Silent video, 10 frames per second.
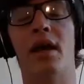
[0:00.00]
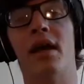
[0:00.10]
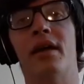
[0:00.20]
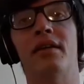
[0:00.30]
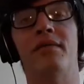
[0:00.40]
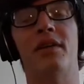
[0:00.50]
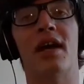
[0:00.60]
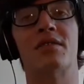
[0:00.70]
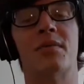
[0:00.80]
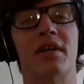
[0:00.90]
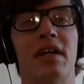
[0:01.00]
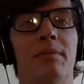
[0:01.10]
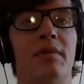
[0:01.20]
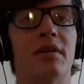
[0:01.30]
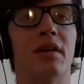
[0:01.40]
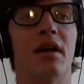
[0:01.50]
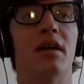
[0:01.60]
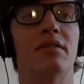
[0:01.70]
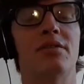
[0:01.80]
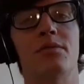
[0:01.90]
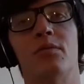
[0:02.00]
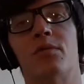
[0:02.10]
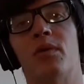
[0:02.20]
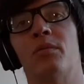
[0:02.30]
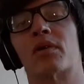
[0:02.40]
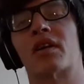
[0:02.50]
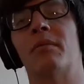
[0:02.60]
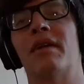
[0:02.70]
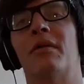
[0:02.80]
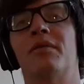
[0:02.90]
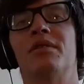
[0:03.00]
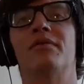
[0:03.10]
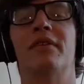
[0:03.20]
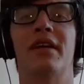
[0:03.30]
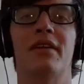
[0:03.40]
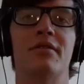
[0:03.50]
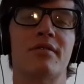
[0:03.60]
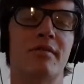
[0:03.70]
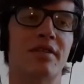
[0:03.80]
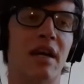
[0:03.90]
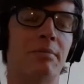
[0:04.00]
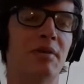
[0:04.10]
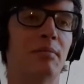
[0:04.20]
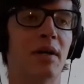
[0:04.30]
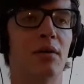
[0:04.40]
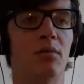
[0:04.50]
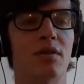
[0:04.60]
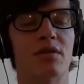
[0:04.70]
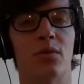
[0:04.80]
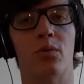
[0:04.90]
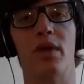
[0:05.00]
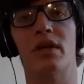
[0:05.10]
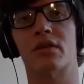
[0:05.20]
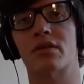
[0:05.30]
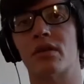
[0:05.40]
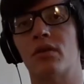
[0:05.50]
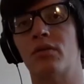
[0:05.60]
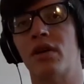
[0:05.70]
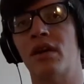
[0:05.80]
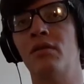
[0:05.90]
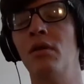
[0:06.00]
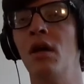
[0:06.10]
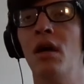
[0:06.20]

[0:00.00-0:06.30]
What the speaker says: And if you guys want to keep in tune with when we're coming out with new videos, which happen about once a week or so now,